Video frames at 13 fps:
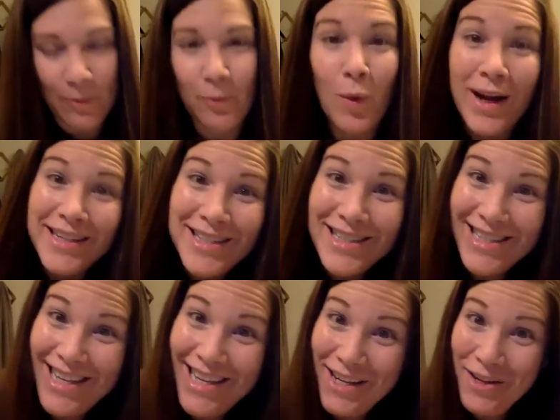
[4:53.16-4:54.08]
want to
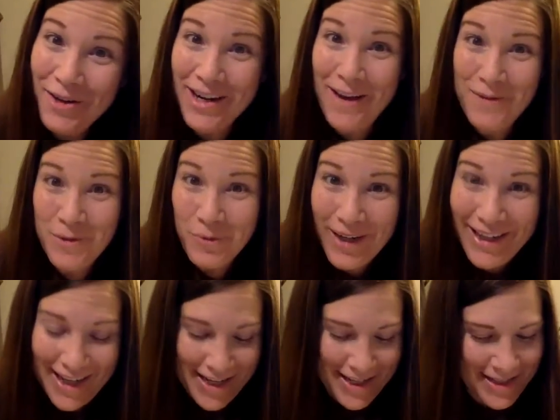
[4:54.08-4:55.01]
see it, you're gonna have to read
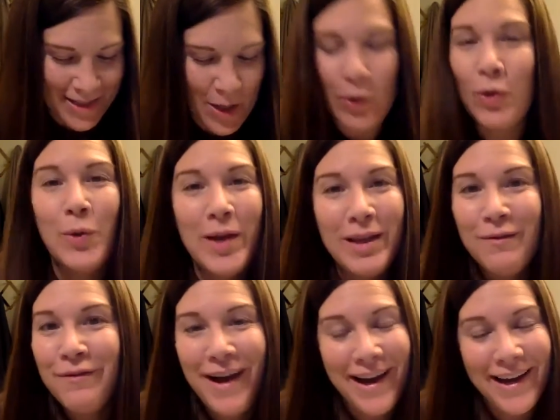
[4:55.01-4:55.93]
it. So you can
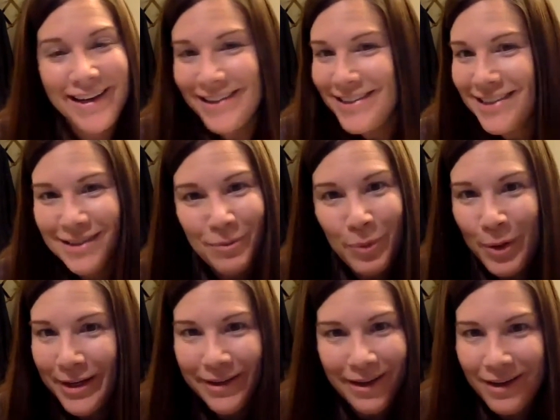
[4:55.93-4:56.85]
find the
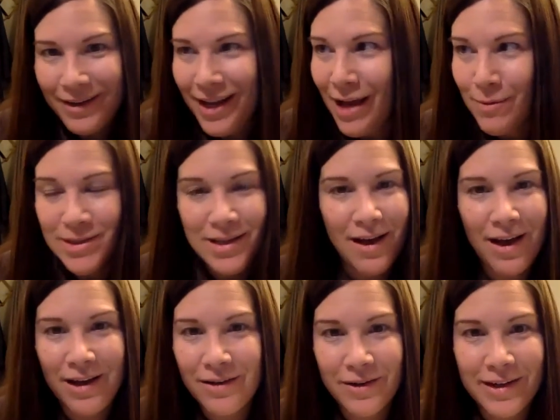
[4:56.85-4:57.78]
book on
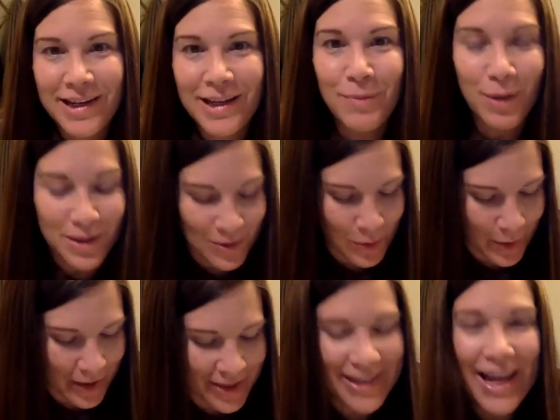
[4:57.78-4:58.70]
Amazon or in any
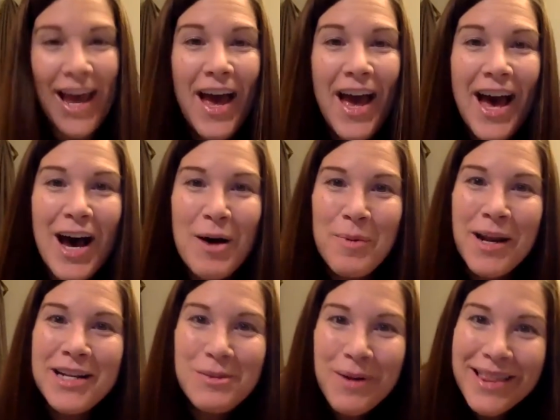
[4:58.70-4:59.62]
bookstores. But
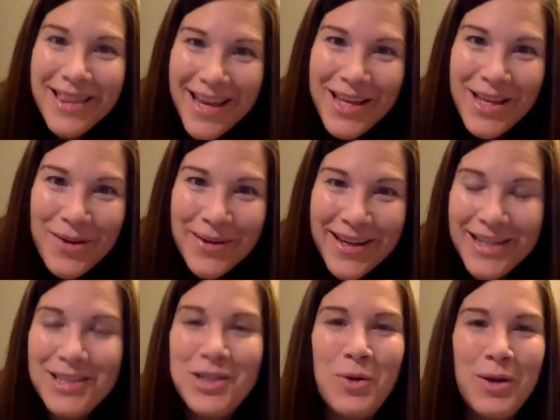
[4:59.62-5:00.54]
I just wanna thank you
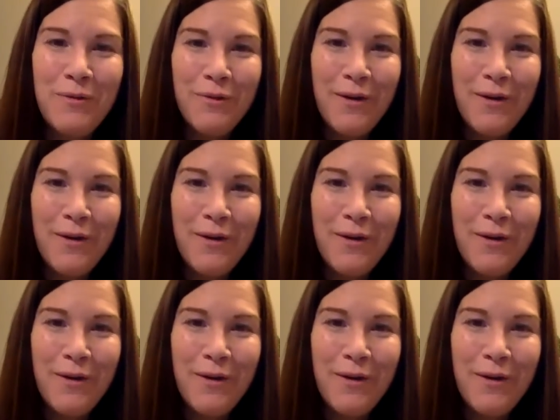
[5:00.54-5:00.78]
again, Tony,